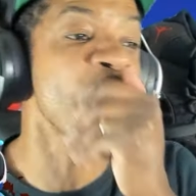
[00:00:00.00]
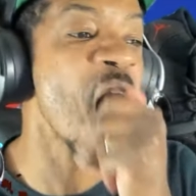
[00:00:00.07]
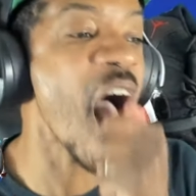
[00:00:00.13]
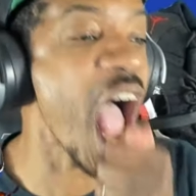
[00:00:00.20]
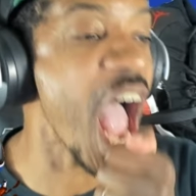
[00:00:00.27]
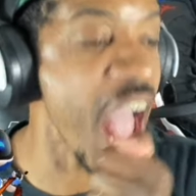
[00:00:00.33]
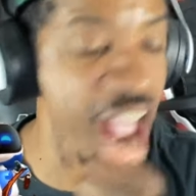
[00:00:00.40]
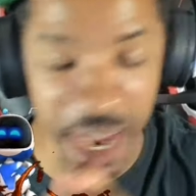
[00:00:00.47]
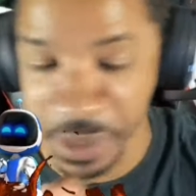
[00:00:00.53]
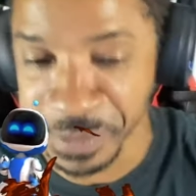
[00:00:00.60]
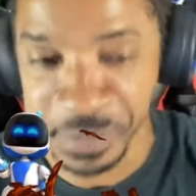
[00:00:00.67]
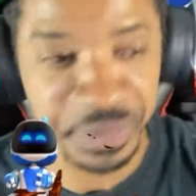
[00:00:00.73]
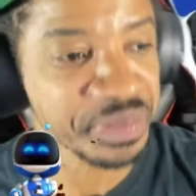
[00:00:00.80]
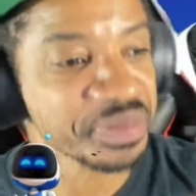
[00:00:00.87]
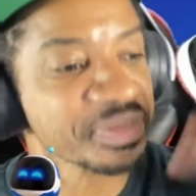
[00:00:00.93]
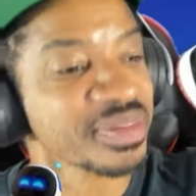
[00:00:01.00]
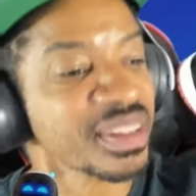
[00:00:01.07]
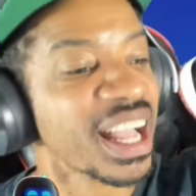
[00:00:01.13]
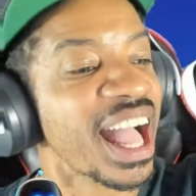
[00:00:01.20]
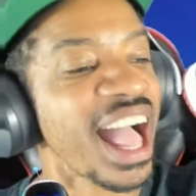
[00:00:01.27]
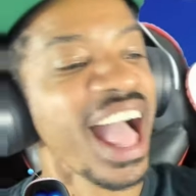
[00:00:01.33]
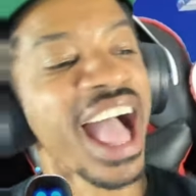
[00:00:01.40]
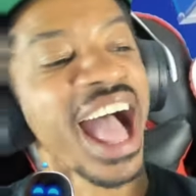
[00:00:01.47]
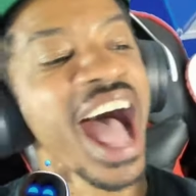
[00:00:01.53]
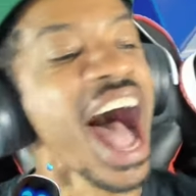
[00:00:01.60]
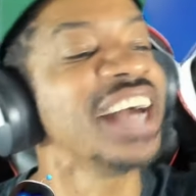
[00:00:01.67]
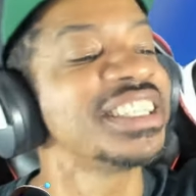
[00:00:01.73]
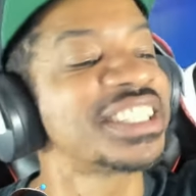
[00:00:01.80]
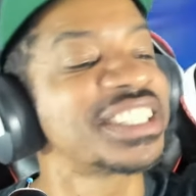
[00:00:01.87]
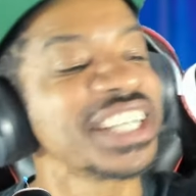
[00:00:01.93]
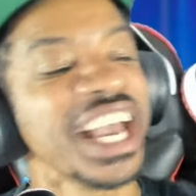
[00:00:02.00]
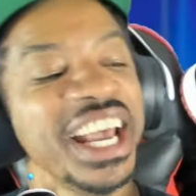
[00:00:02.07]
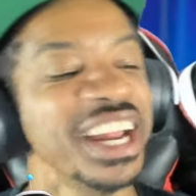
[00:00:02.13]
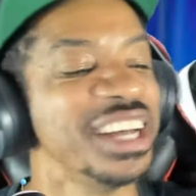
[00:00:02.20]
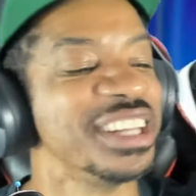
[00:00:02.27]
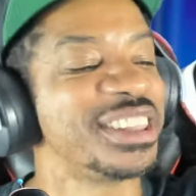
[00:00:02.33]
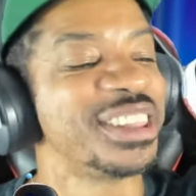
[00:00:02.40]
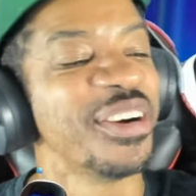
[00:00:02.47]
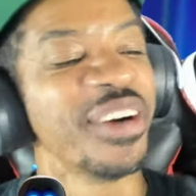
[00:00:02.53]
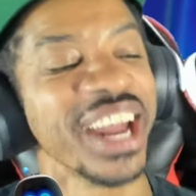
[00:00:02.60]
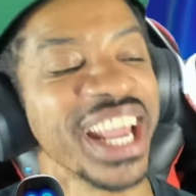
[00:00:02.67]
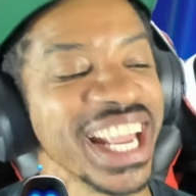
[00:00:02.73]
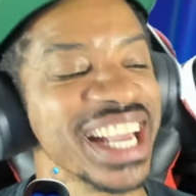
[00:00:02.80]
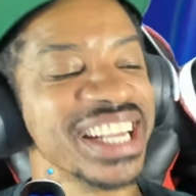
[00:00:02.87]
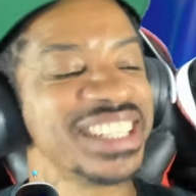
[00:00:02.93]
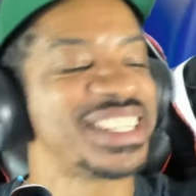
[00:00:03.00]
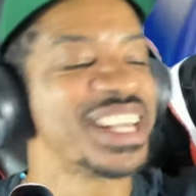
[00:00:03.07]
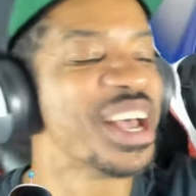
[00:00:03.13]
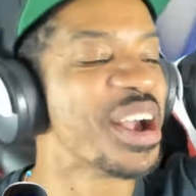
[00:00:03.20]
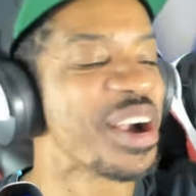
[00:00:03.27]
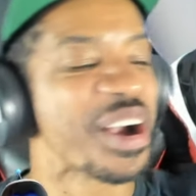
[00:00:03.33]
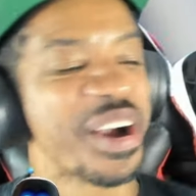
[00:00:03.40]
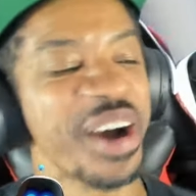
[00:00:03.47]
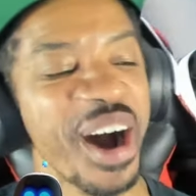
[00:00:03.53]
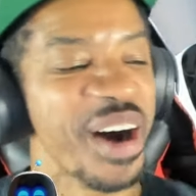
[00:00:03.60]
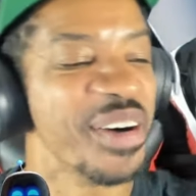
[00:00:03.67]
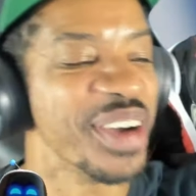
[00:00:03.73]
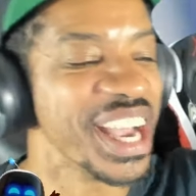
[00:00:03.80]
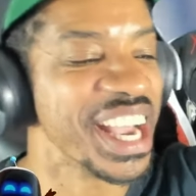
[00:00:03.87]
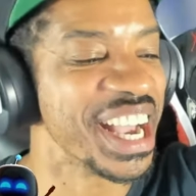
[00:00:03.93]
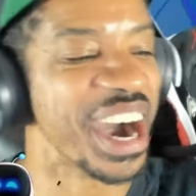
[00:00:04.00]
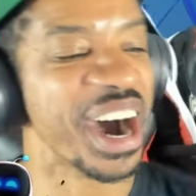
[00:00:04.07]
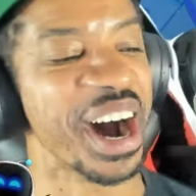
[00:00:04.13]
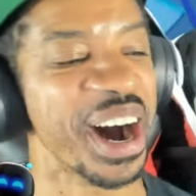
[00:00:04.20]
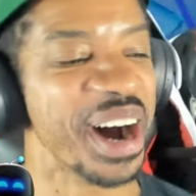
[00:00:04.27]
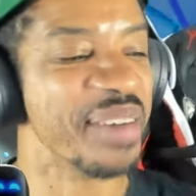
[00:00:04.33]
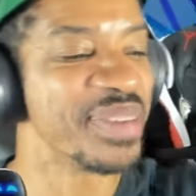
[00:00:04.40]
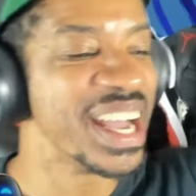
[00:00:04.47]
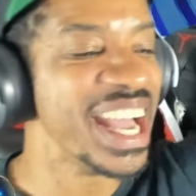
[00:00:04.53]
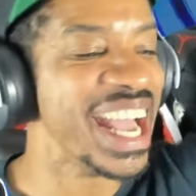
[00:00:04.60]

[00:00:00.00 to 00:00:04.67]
Hey! I see the threes going up